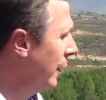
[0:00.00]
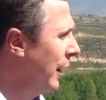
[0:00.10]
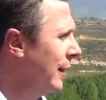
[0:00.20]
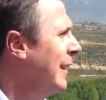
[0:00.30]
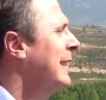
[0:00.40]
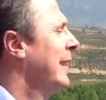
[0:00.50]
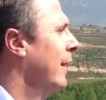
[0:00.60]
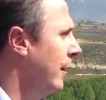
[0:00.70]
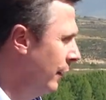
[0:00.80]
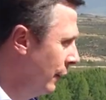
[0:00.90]
that
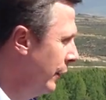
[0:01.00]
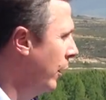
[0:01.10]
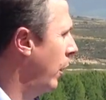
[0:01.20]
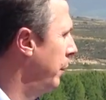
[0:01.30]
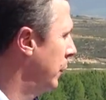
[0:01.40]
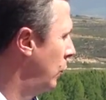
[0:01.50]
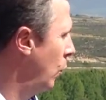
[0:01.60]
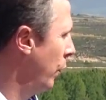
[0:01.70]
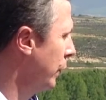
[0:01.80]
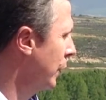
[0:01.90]
sell the grapes
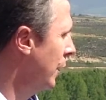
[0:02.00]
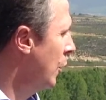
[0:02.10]
to others.